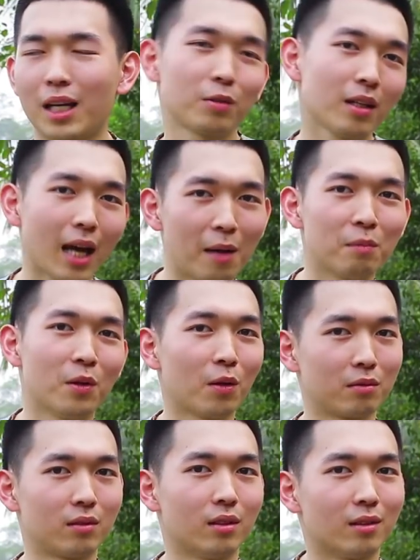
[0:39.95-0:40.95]
Actually, I'm
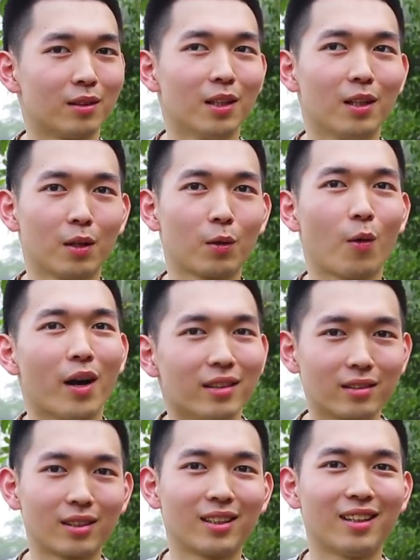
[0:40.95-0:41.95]
not
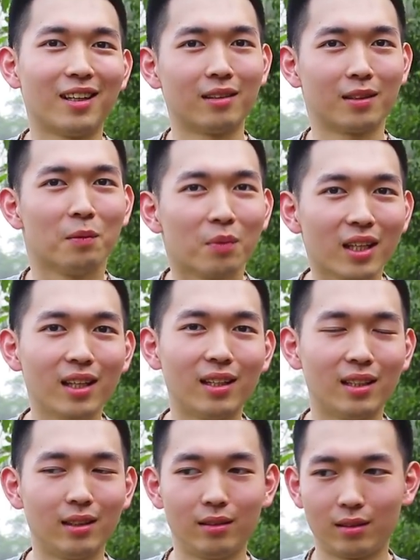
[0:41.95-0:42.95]
quite a
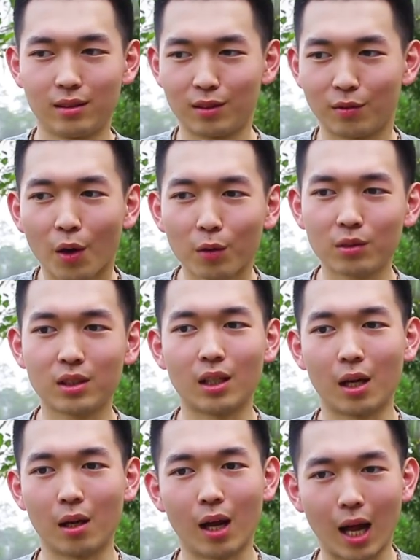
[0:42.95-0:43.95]
completely devotee.
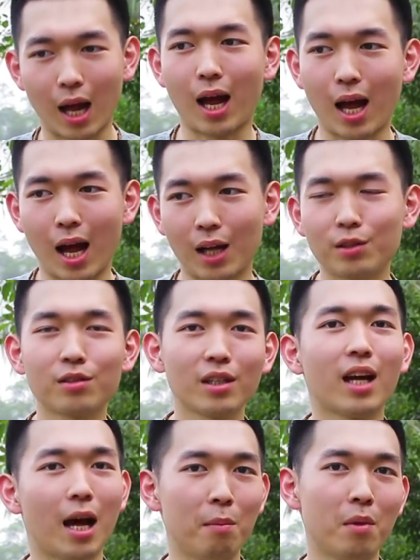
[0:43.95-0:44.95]
I should
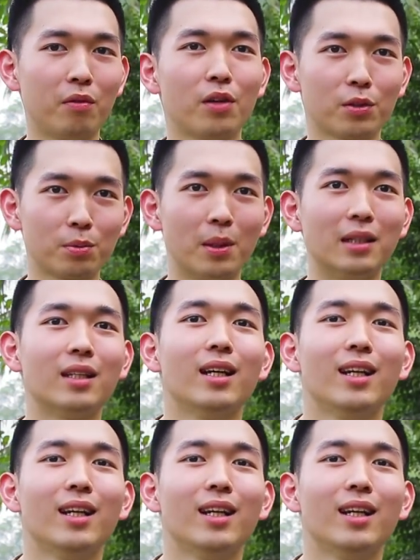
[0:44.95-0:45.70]
say I'm a freshman.